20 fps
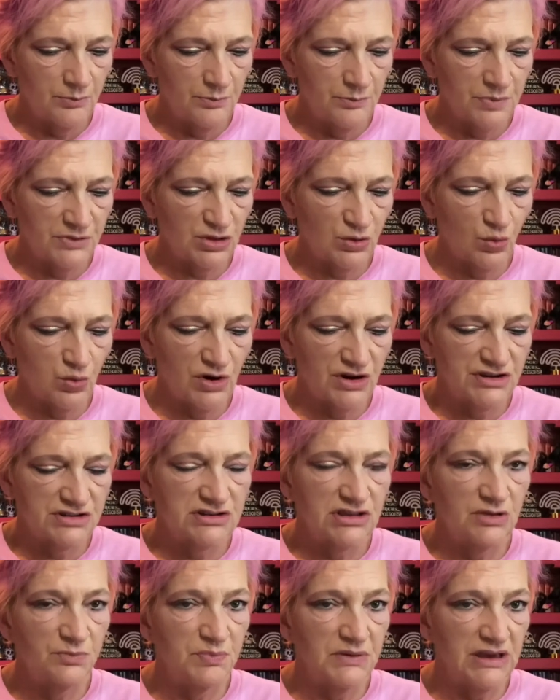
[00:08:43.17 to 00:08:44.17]
But the
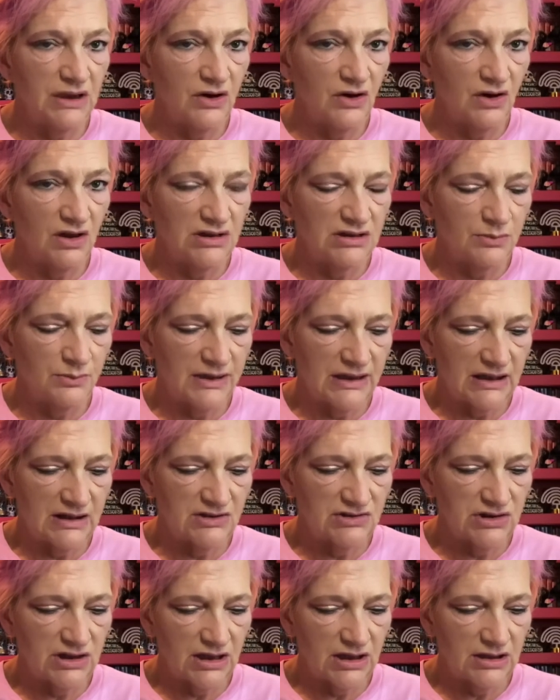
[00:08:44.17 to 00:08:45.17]
worst is beyond
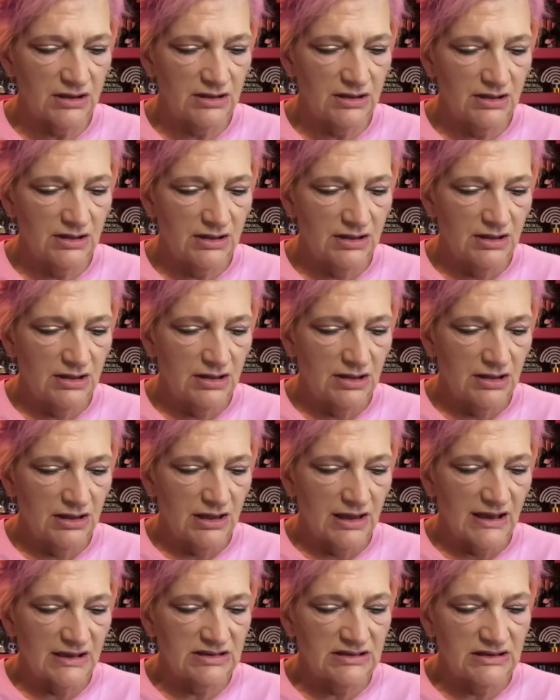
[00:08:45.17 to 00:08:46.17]
imagining.
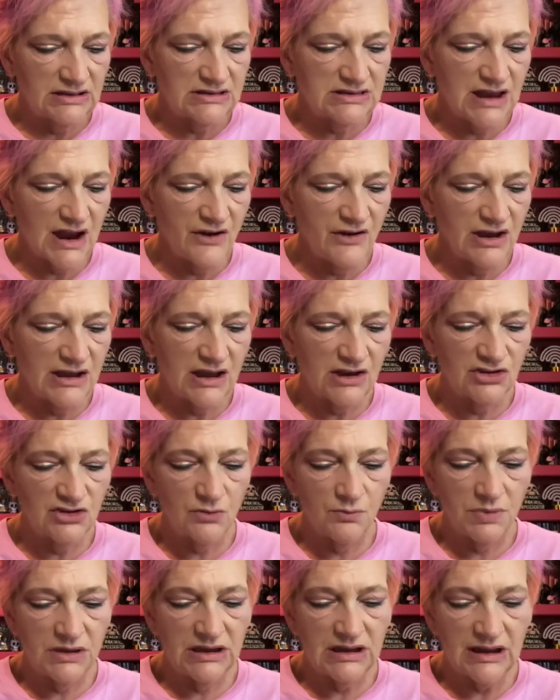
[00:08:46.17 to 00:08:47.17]
As the
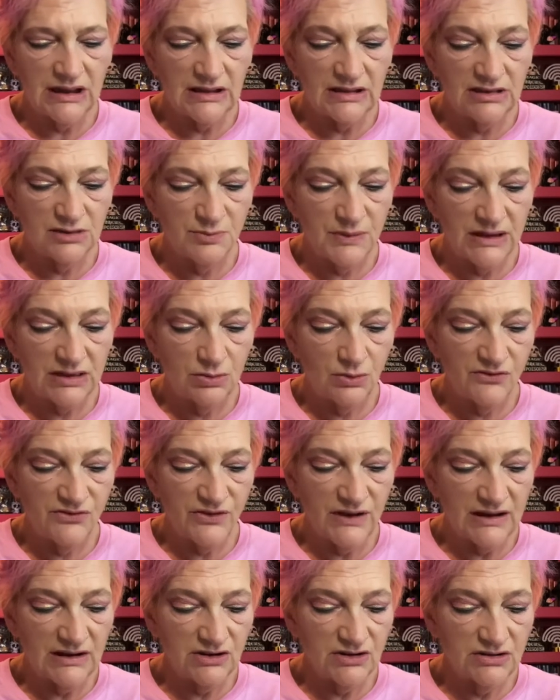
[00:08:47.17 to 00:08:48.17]
interrogation begins, Beth will
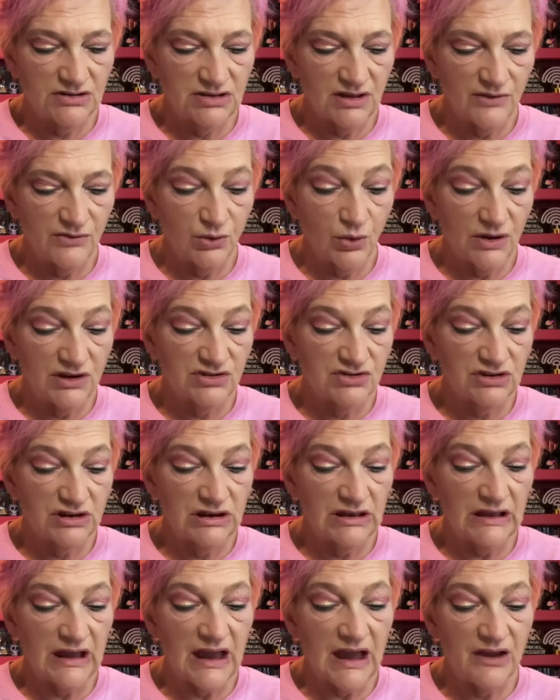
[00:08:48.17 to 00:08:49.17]
find herself
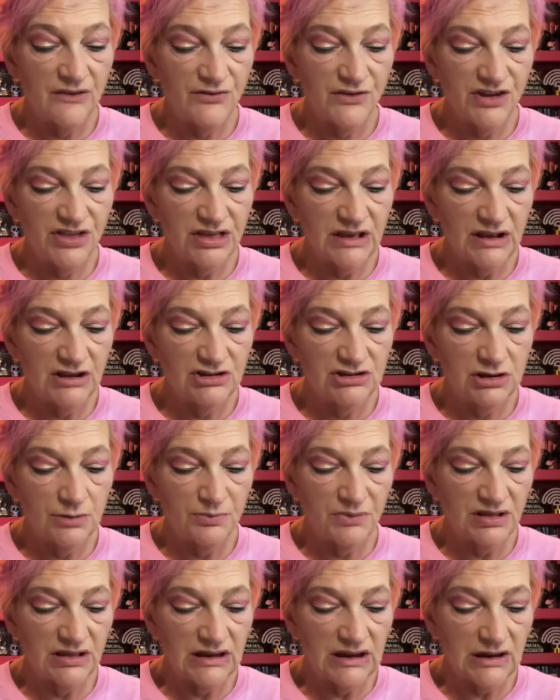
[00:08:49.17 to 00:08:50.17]
questioning everything she
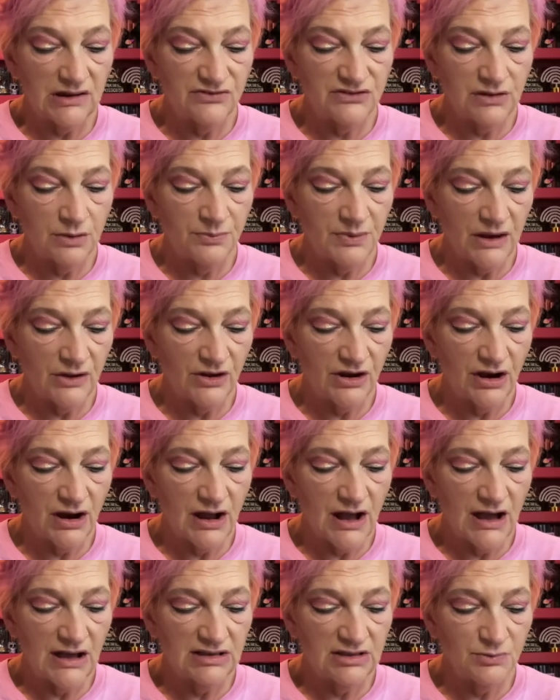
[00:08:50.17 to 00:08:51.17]
believed about her
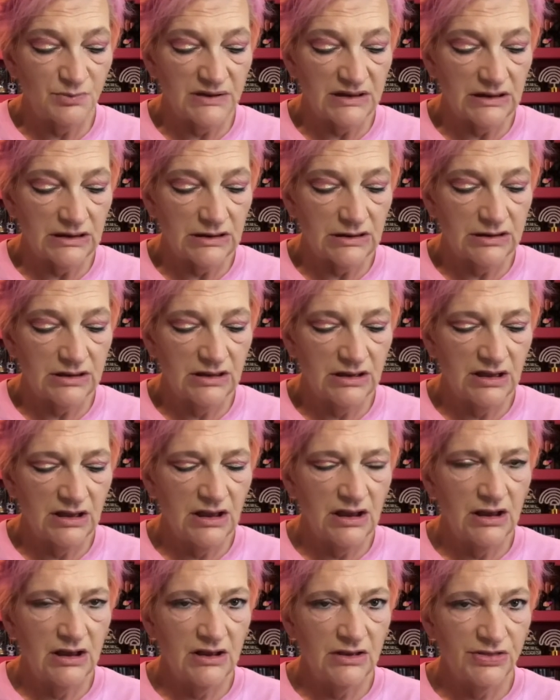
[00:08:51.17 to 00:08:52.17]
husband.
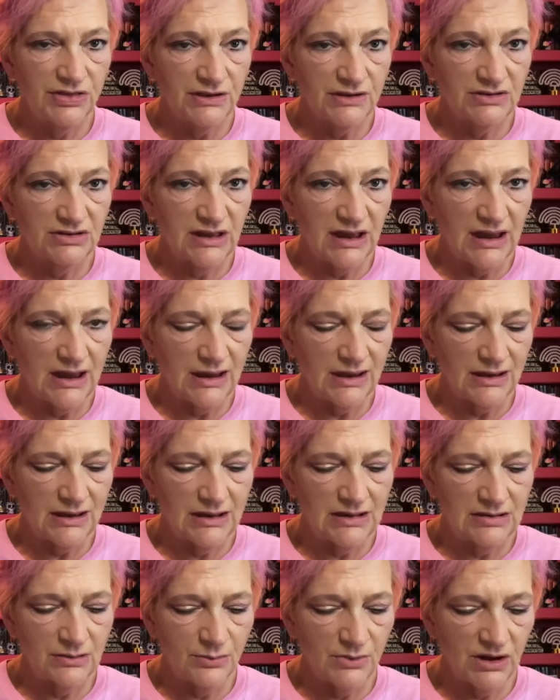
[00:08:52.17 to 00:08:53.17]
They're saying
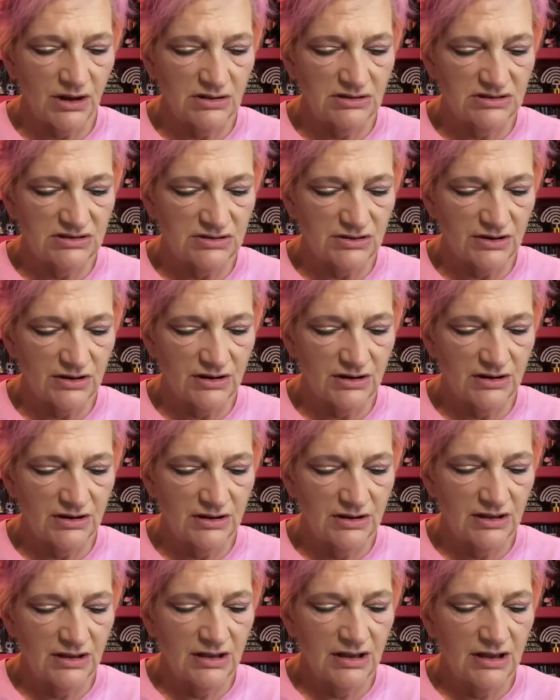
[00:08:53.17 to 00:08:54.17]
he's a monster,
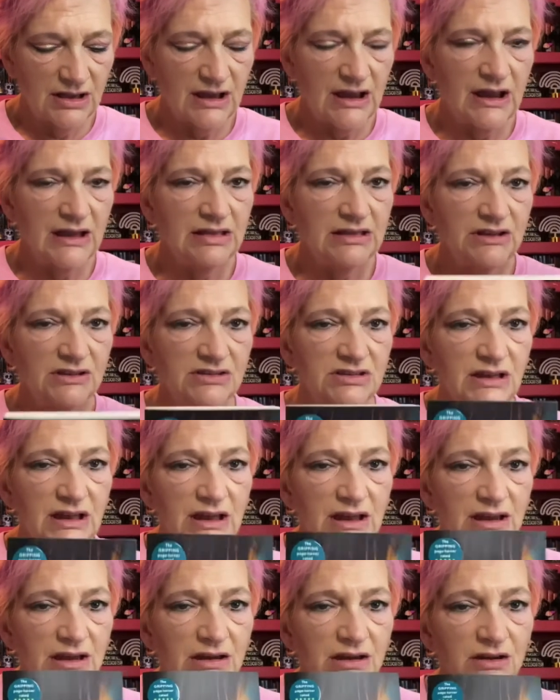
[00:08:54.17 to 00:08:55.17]
and they're
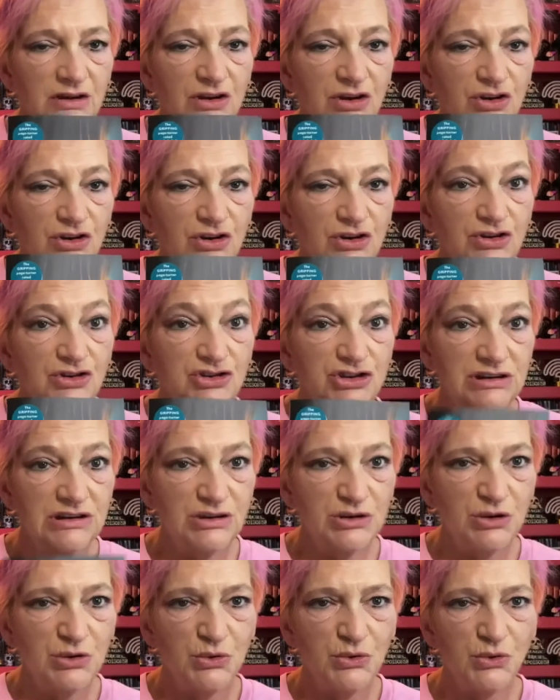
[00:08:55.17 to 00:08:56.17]
saying she
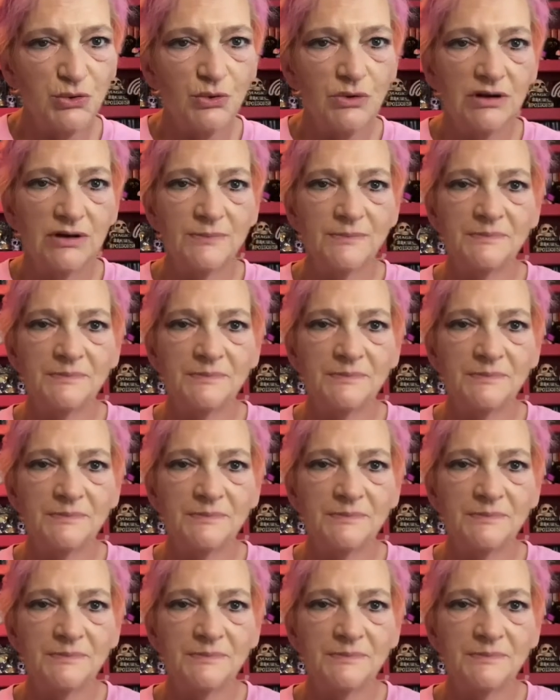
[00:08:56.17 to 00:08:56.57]
knew.